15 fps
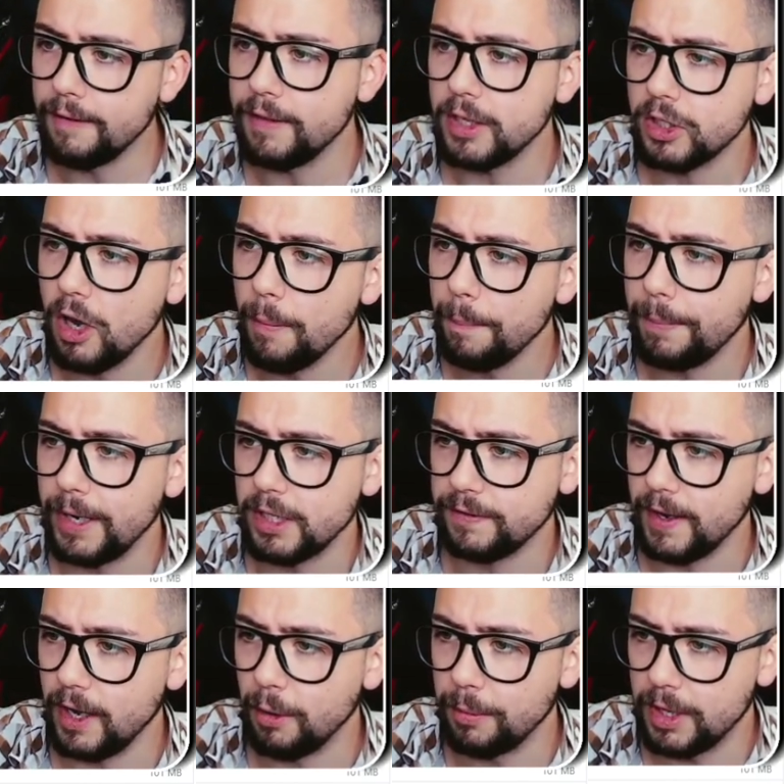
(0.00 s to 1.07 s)
have this compressed
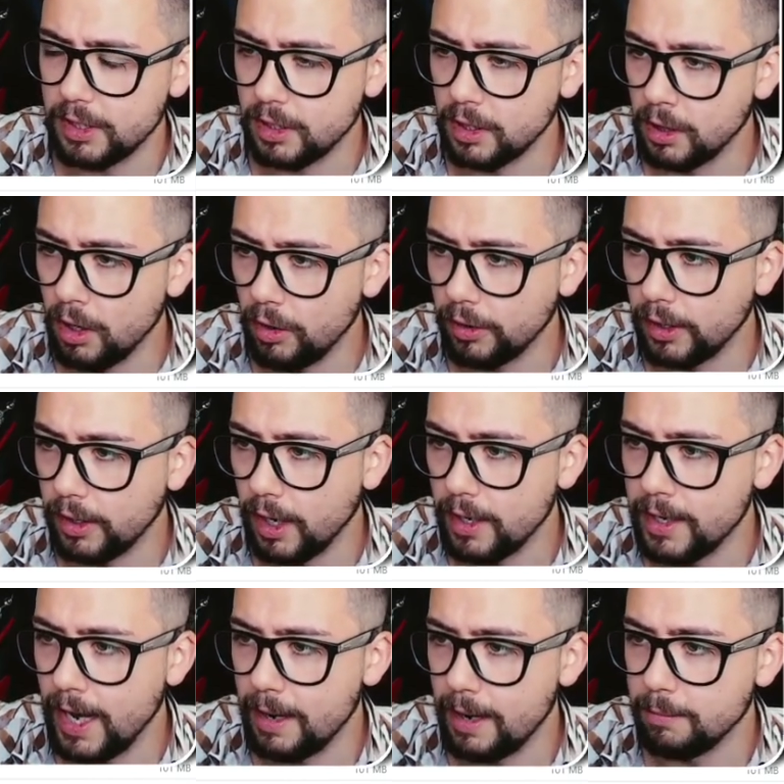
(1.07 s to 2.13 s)
file with this long
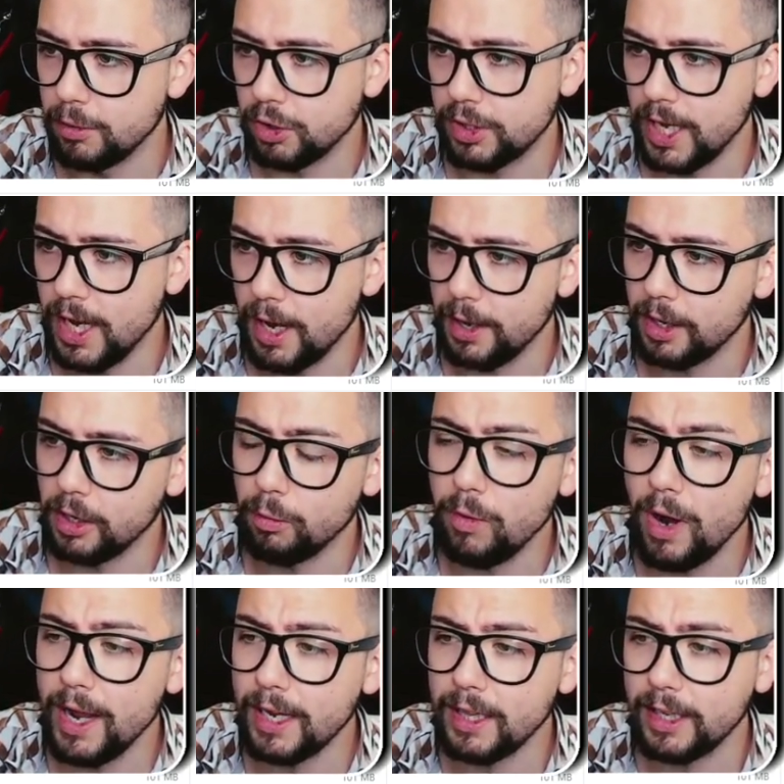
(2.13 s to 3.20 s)
name just here. You're going to
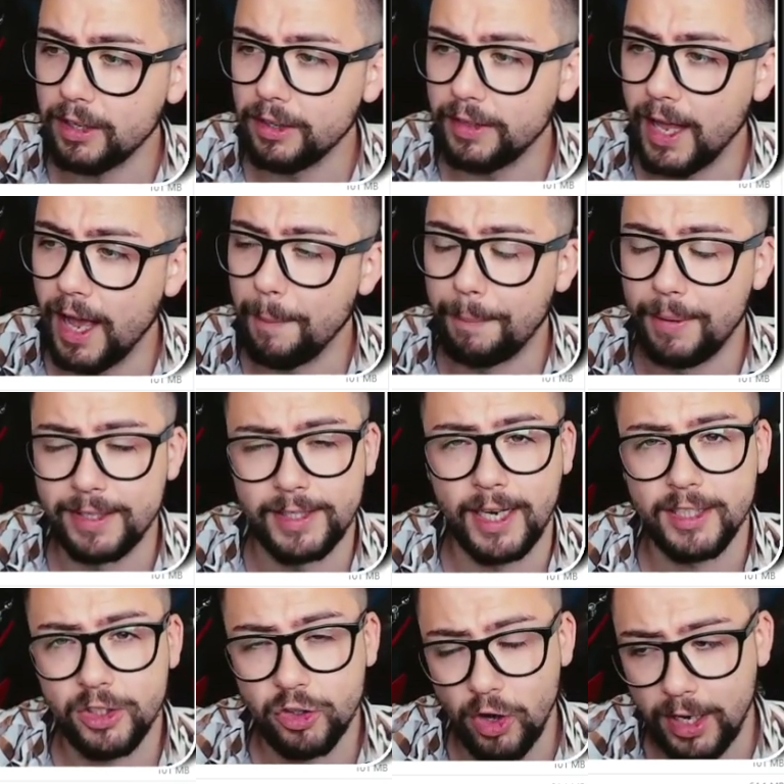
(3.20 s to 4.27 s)
right click on that and press
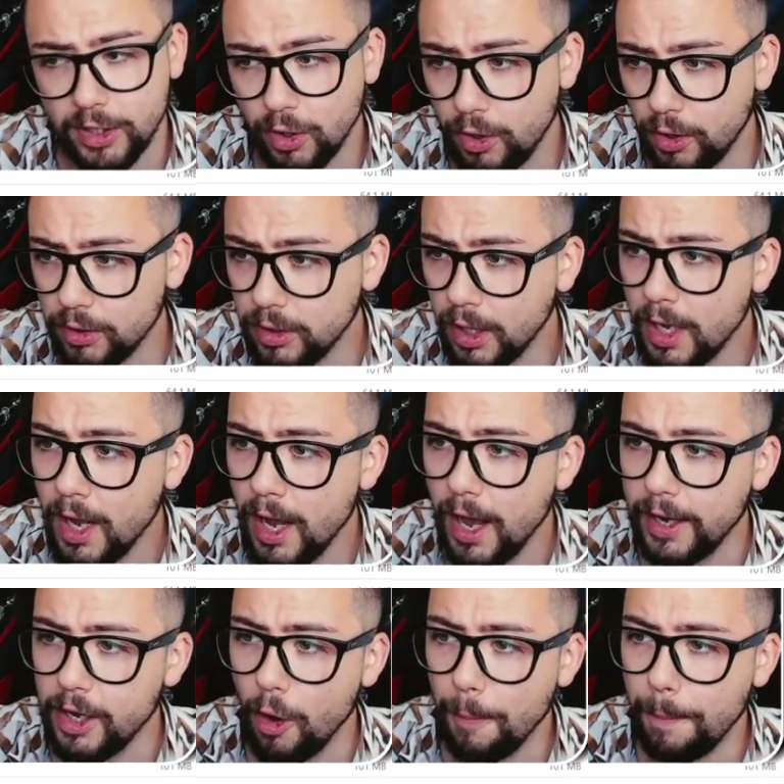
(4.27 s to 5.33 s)
extract all,
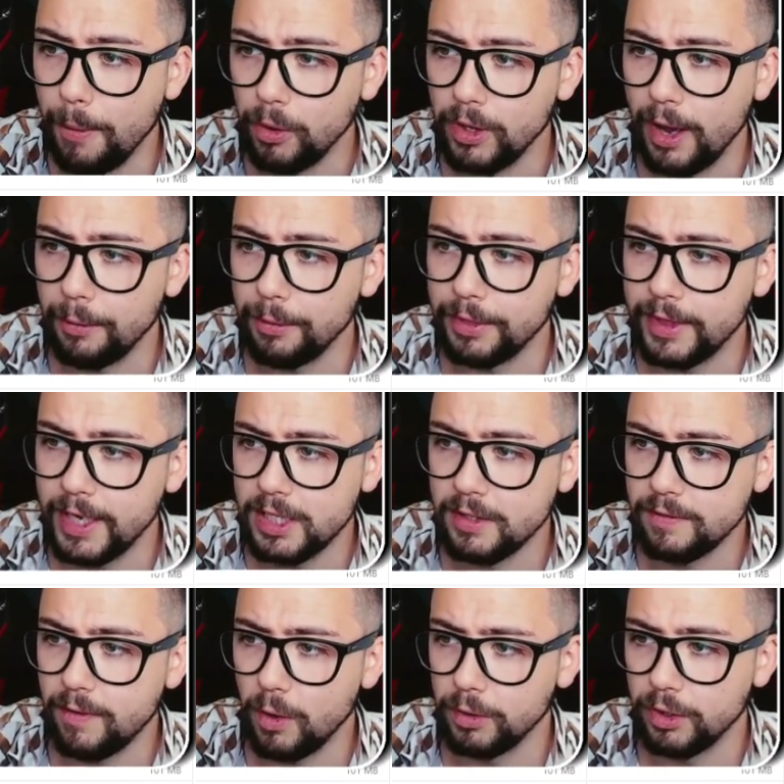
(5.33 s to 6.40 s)
and it'll pull out this
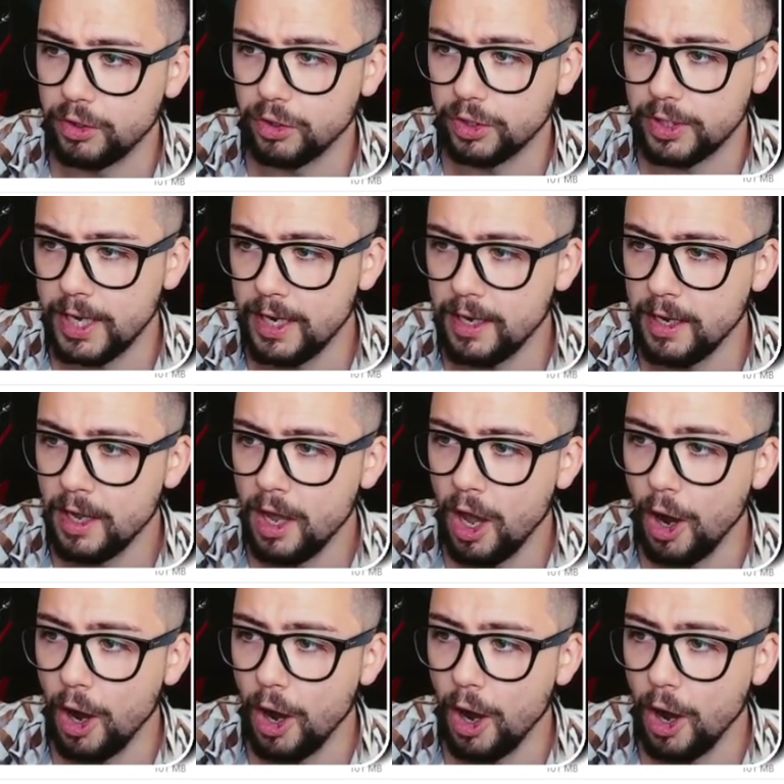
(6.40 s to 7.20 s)
folder just here.